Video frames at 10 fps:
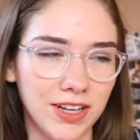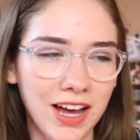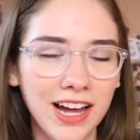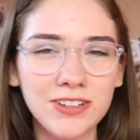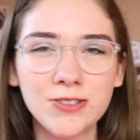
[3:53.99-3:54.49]
I
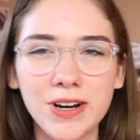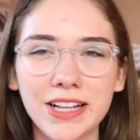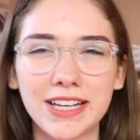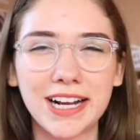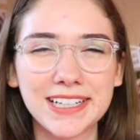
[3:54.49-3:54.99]
don't know why,
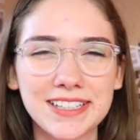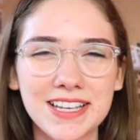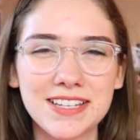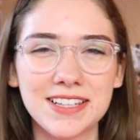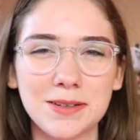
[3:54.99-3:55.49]
like I can
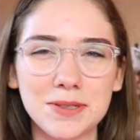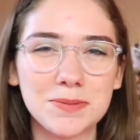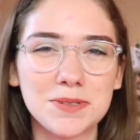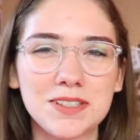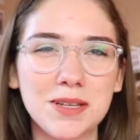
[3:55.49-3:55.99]
say
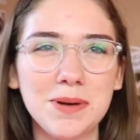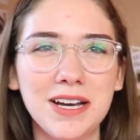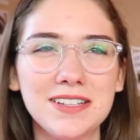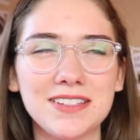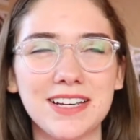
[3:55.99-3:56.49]
syllabus, but
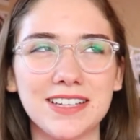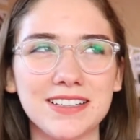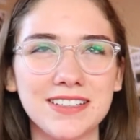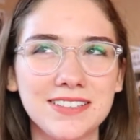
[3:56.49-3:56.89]
syllabi is like,